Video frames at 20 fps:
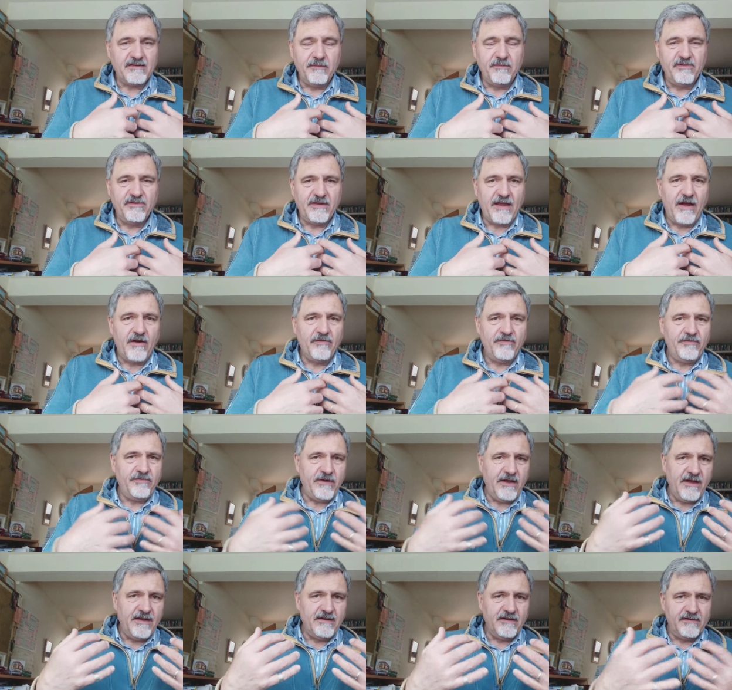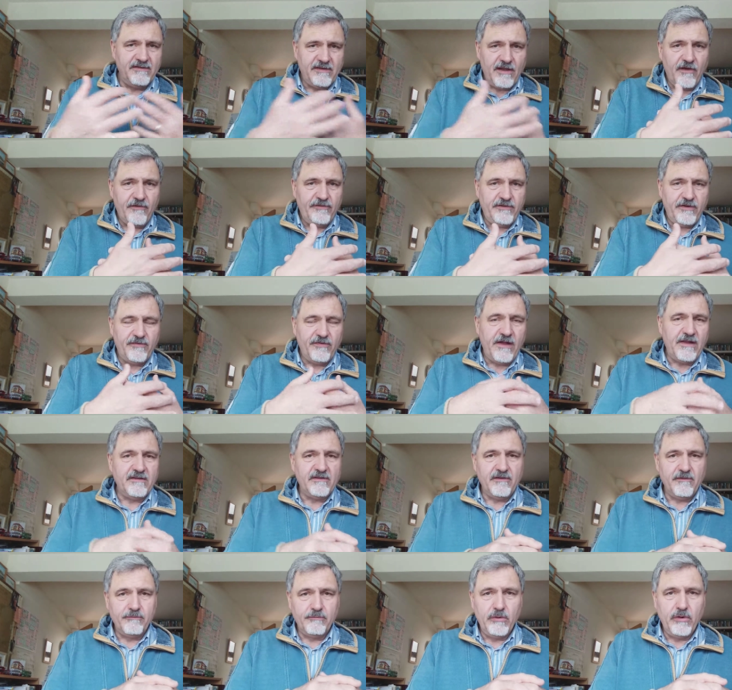himself in a
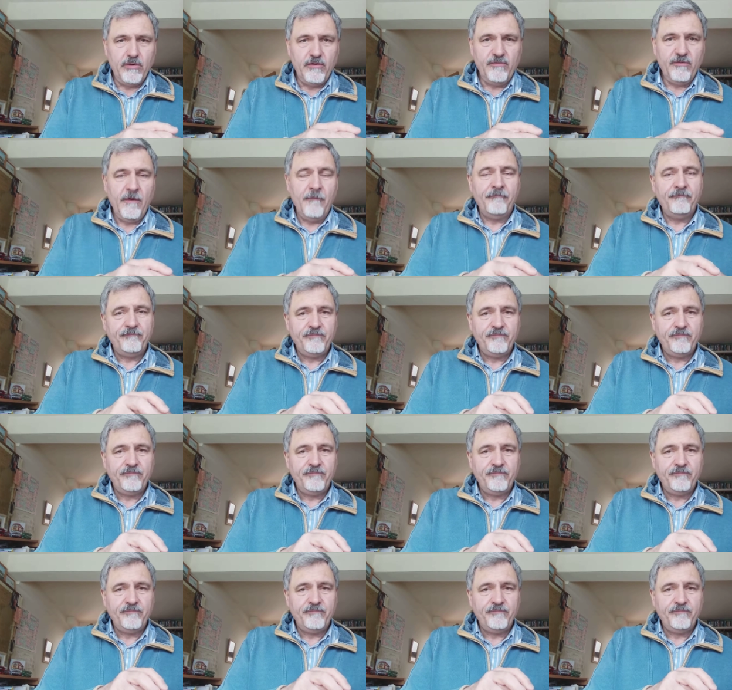self-defensive move,